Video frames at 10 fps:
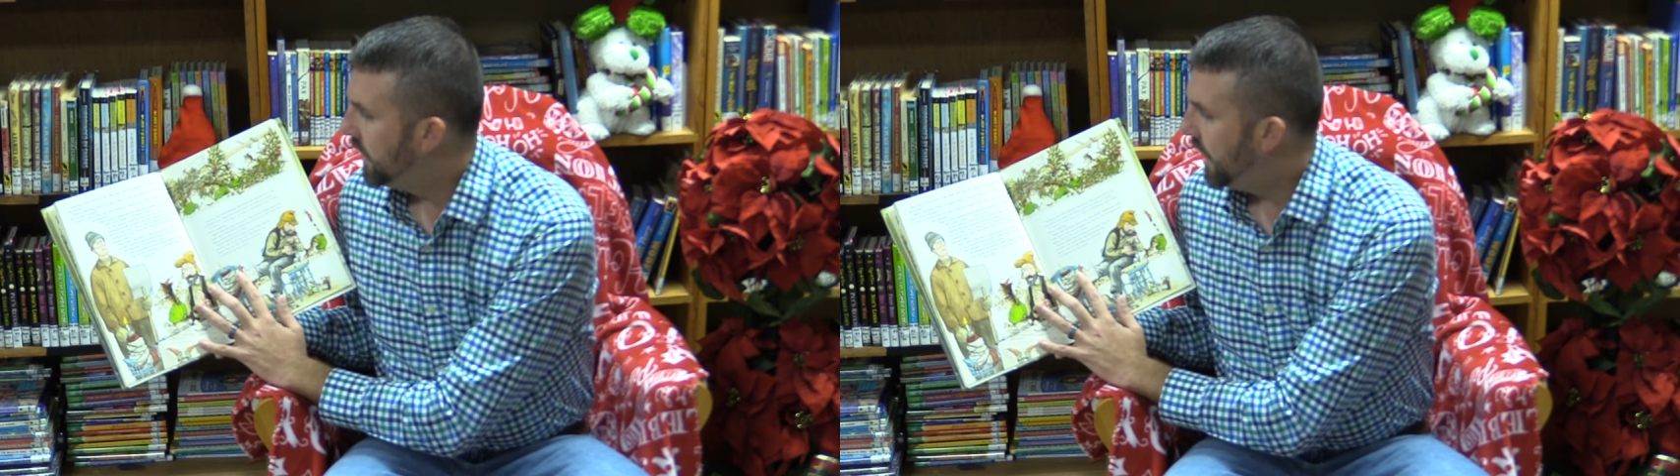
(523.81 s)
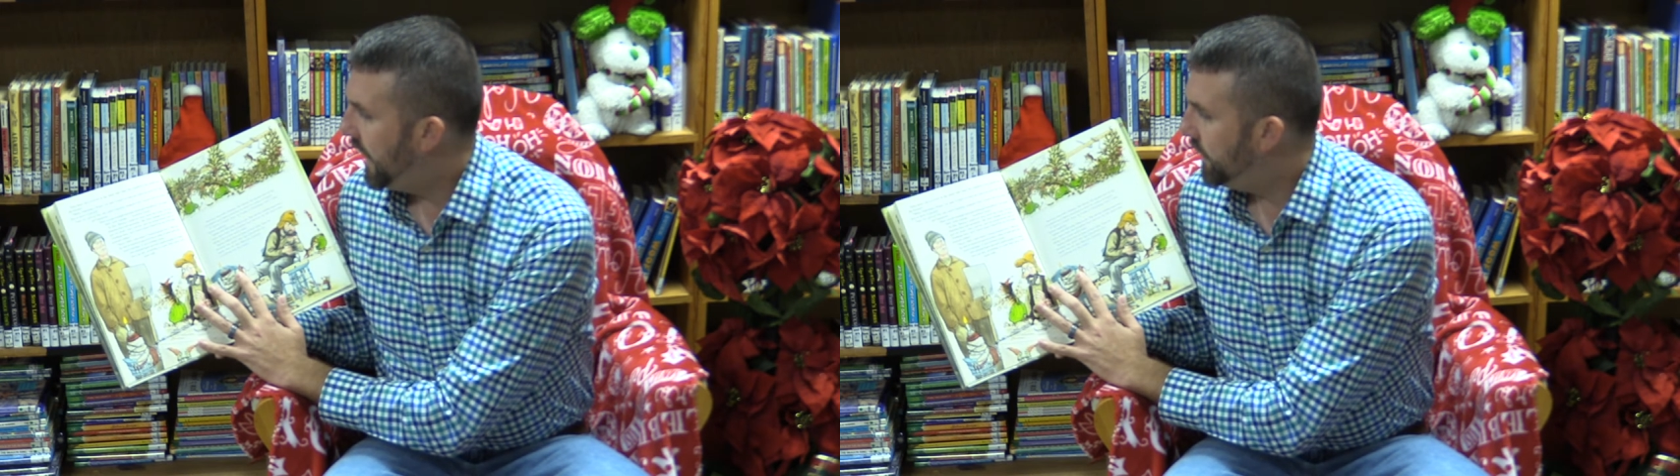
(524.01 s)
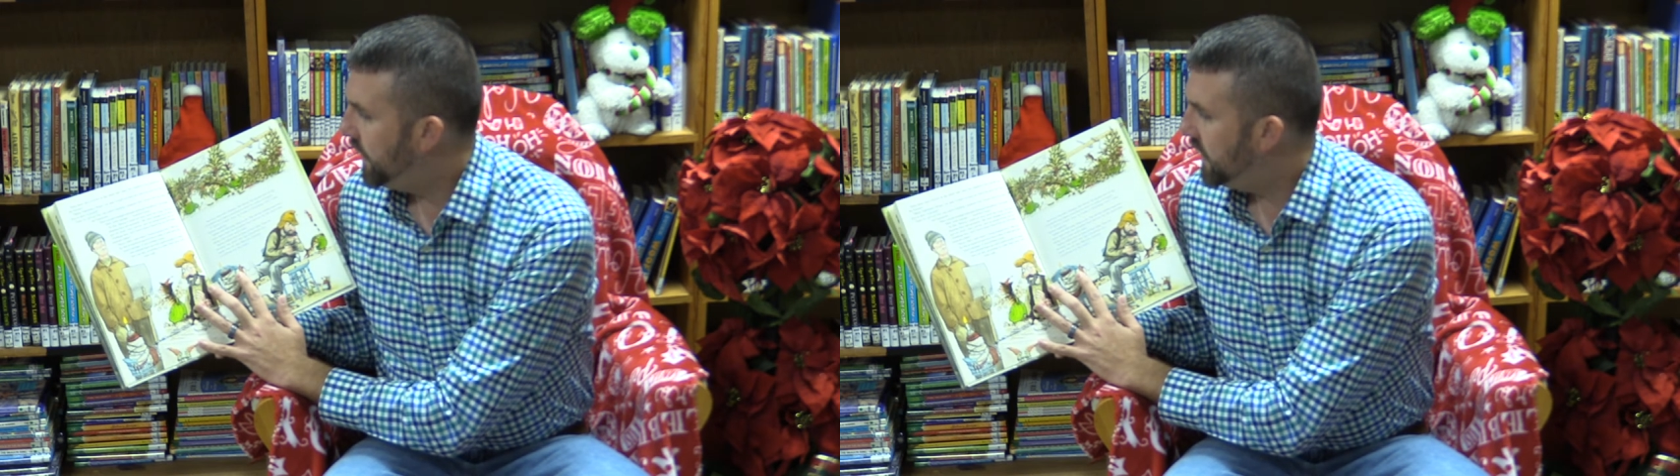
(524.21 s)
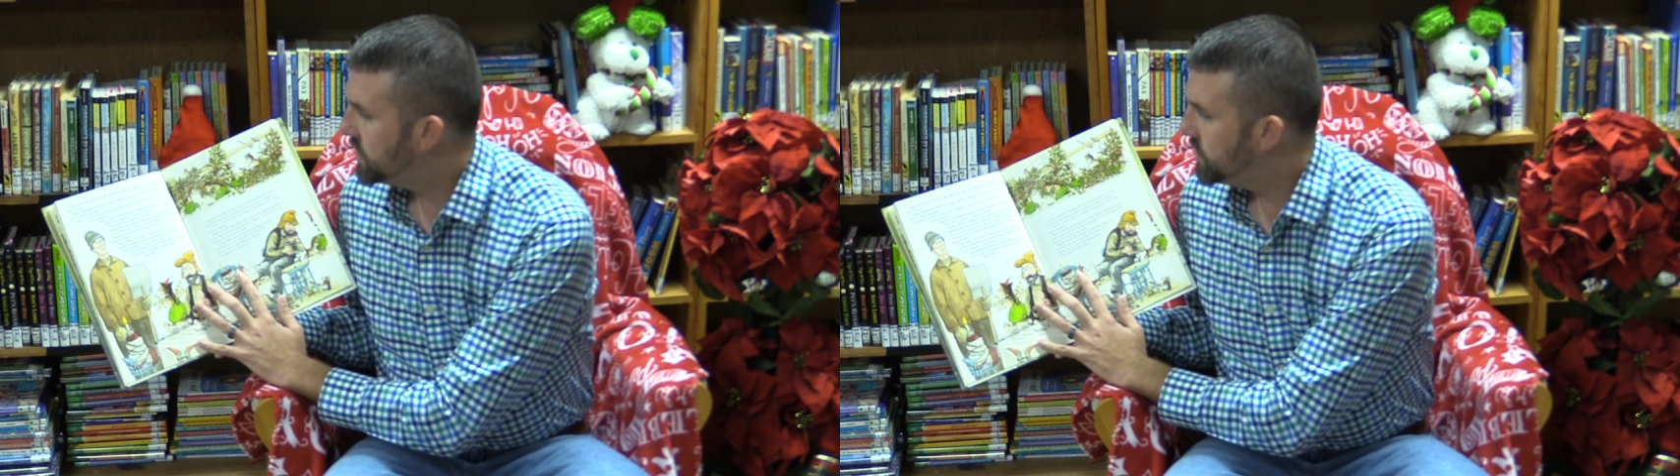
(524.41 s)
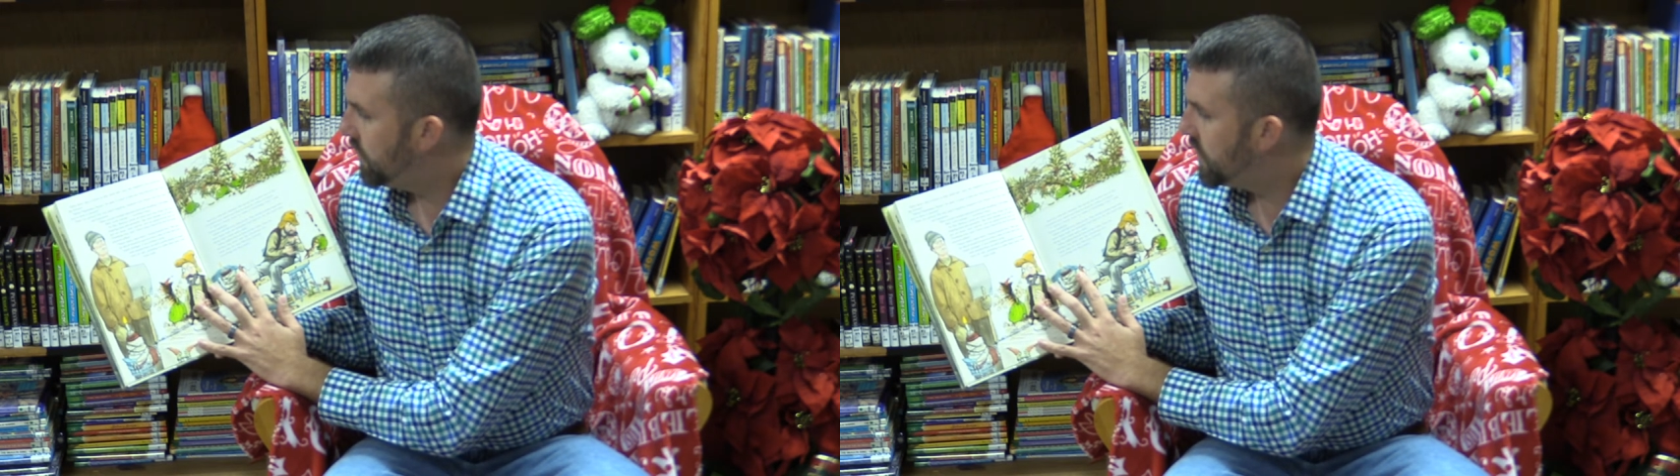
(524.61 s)
At
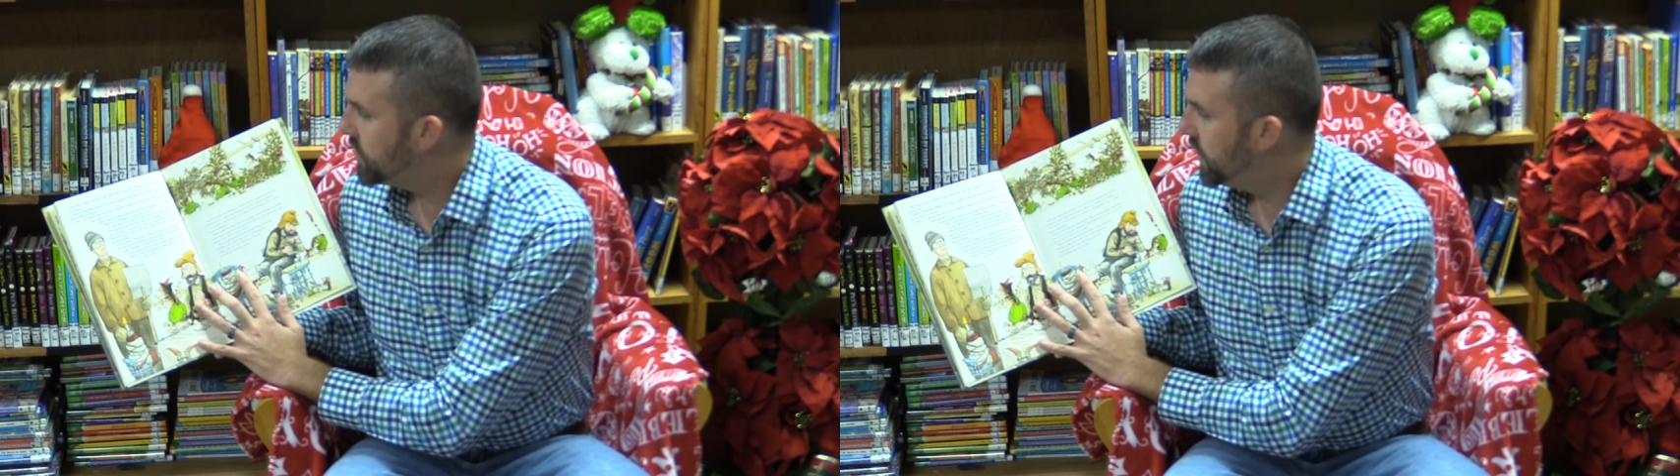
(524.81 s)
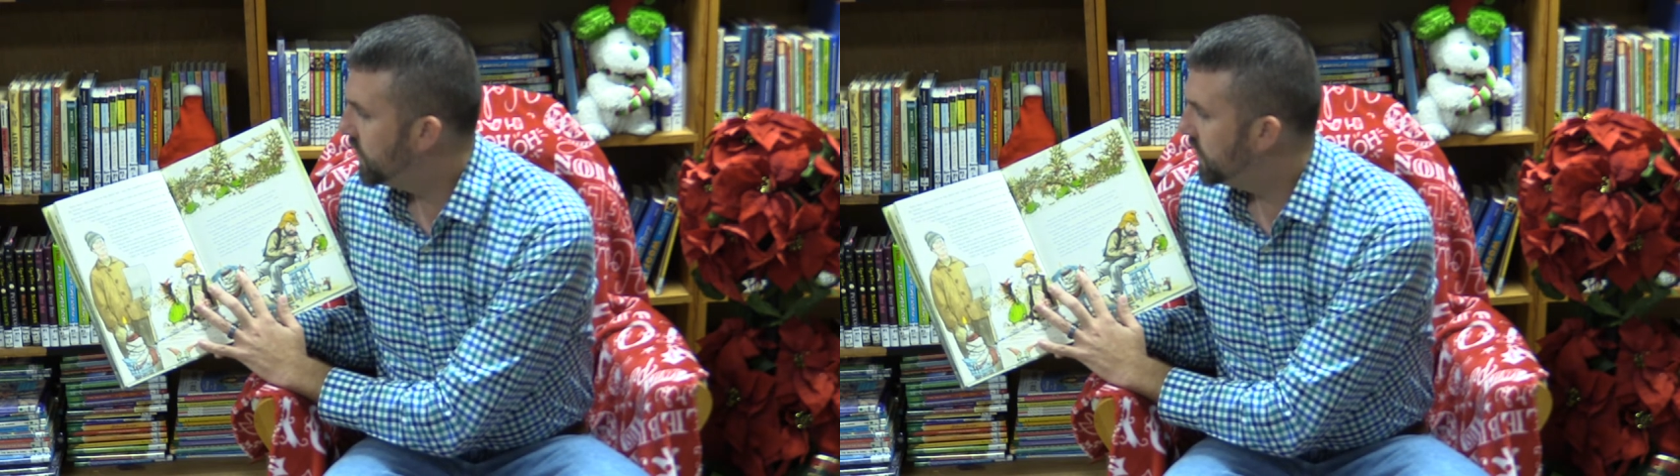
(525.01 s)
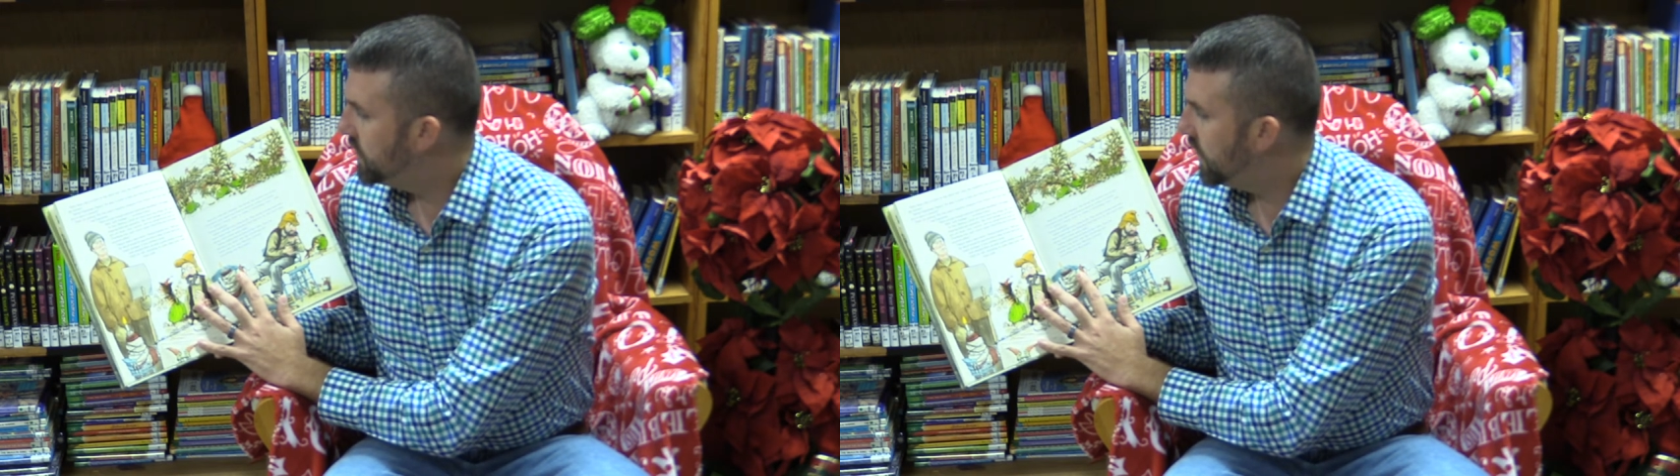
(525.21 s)
this, Mercury could